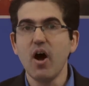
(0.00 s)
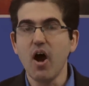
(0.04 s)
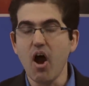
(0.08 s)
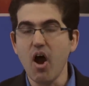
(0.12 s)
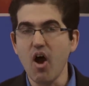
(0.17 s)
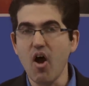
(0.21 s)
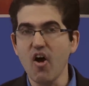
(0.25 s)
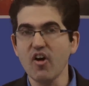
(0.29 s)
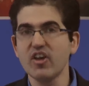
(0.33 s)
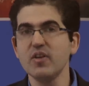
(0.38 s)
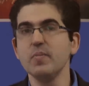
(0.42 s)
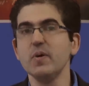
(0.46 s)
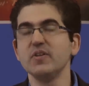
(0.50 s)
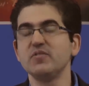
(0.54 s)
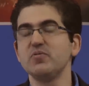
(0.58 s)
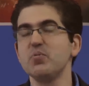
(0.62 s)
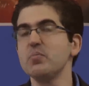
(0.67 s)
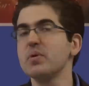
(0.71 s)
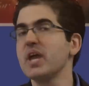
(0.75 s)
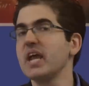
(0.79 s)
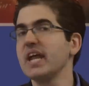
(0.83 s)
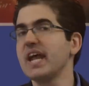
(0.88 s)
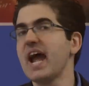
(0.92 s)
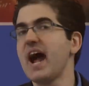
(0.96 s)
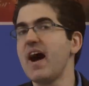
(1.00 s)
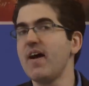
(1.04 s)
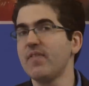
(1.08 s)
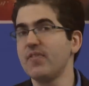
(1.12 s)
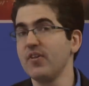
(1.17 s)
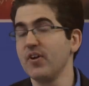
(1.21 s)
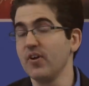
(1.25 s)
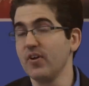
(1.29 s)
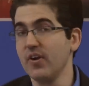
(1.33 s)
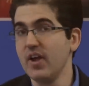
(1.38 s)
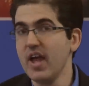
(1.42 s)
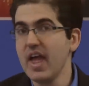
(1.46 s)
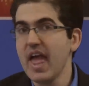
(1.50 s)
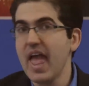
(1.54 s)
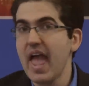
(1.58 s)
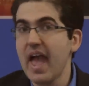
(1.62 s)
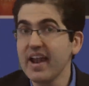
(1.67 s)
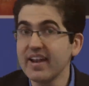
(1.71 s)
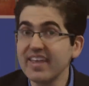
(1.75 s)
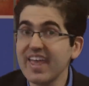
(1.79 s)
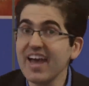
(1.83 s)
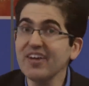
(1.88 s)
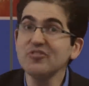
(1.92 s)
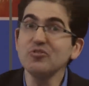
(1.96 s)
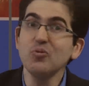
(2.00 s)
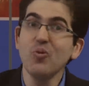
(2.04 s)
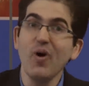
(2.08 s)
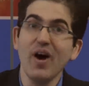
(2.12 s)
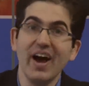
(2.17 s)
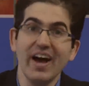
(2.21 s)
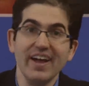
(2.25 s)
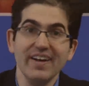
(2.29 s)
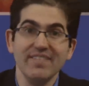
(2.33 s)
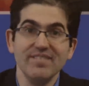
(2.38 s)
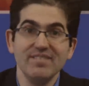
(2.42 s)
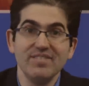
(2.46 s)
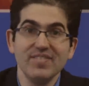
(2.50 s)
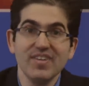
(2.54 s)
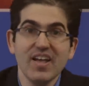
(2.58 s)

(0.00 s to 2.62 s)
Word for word: arguments from getting out there. And guess what?